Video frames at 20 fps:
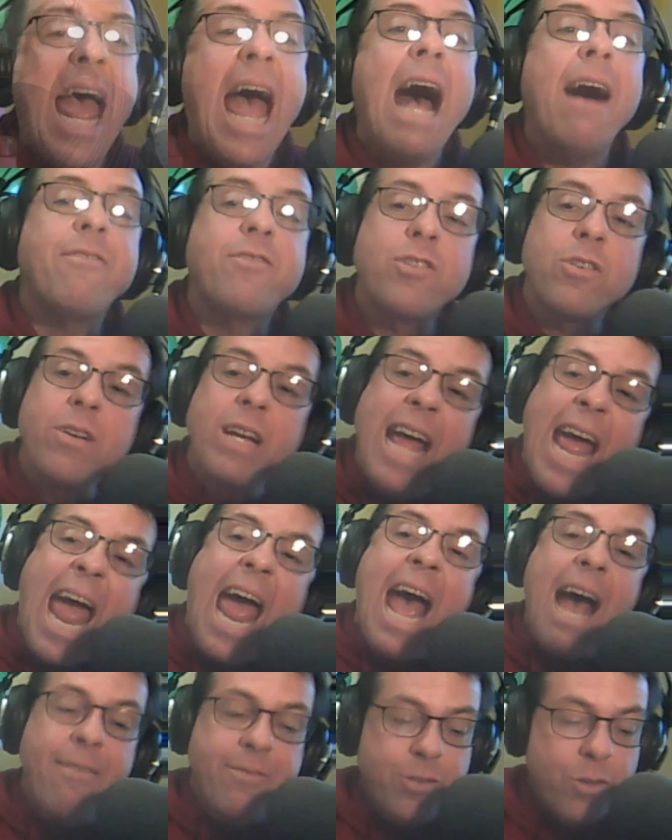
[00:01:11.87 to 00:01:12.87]

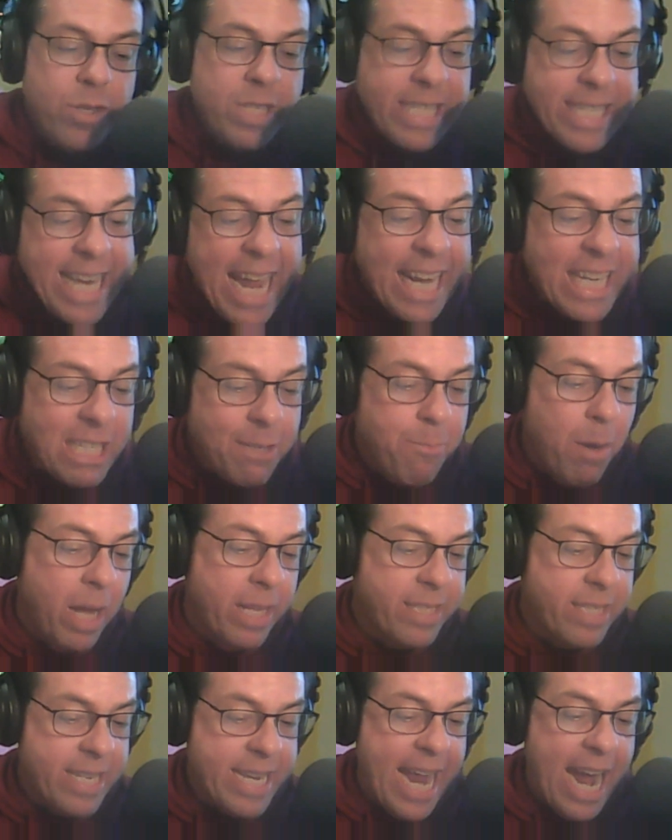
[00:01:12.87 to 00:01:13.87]
after 6
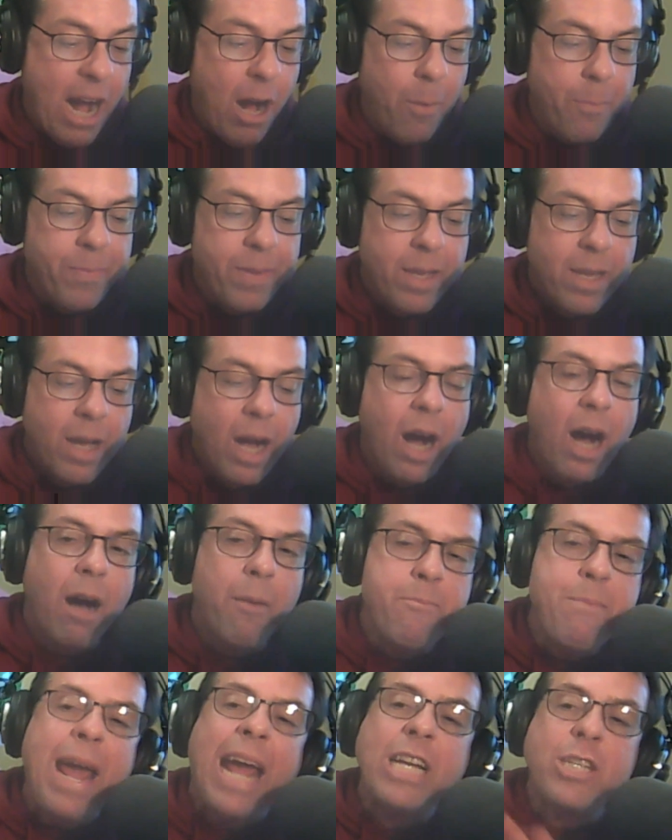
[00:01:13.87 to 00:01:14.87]
months now,
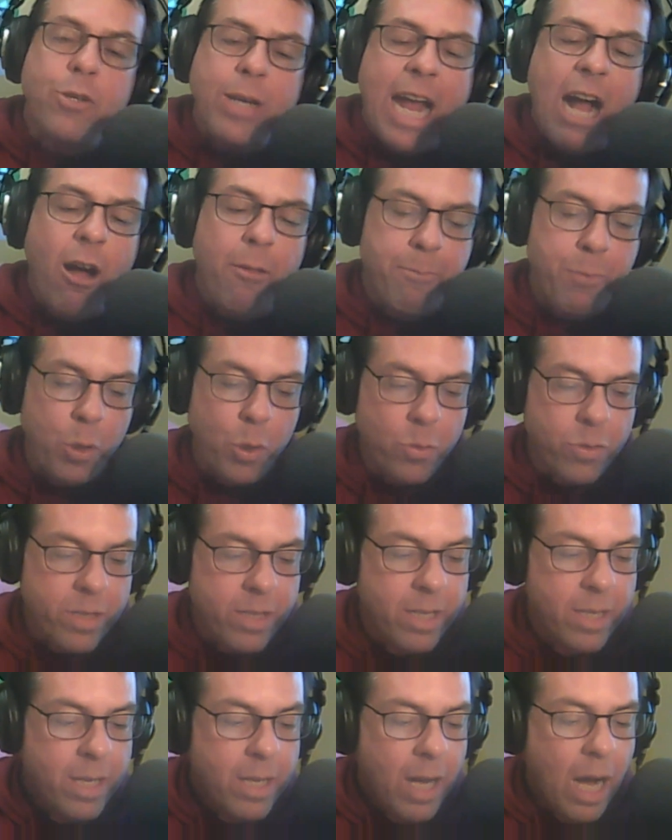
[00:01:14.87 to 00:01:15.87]
major health
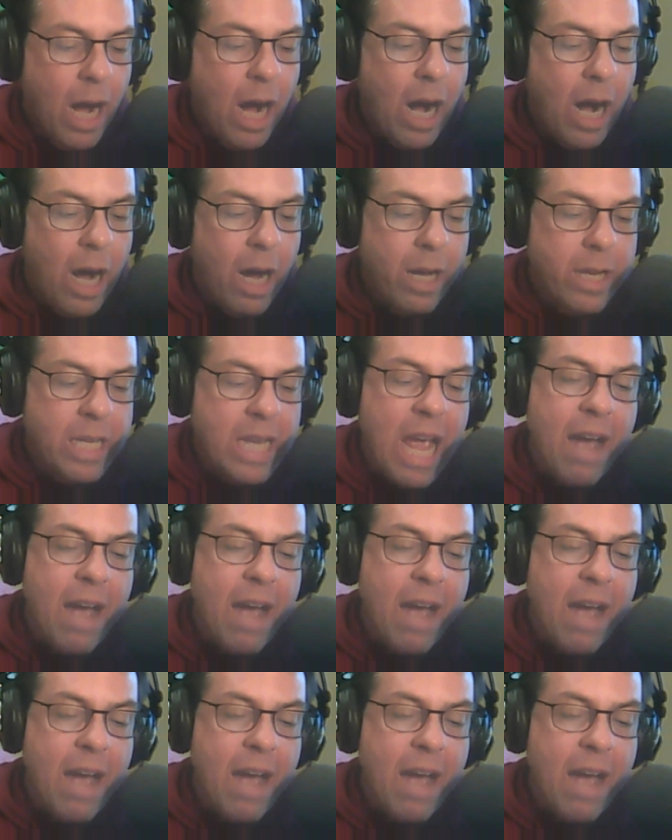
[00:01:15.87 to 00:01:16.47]
boost. You